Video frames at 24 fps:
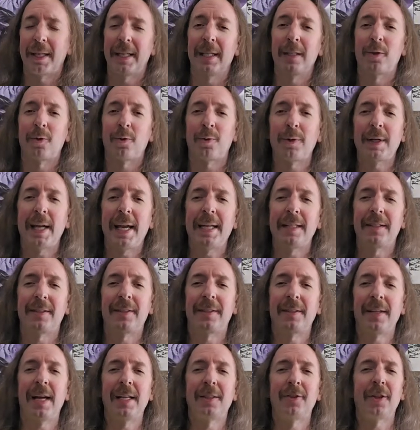can create
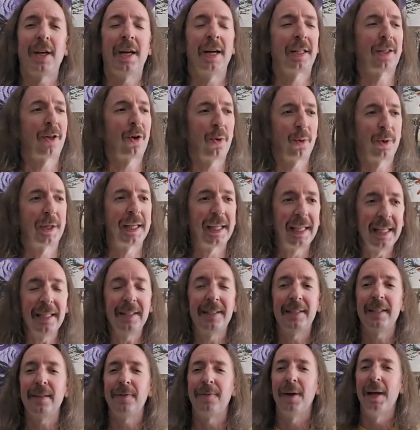such a
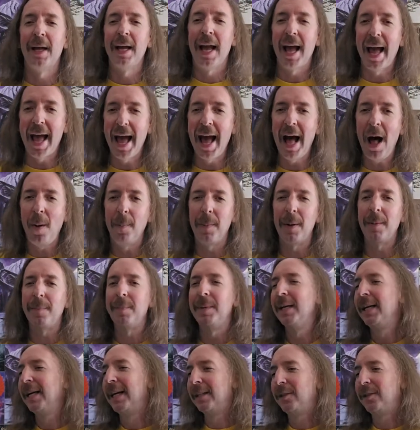cohesive album,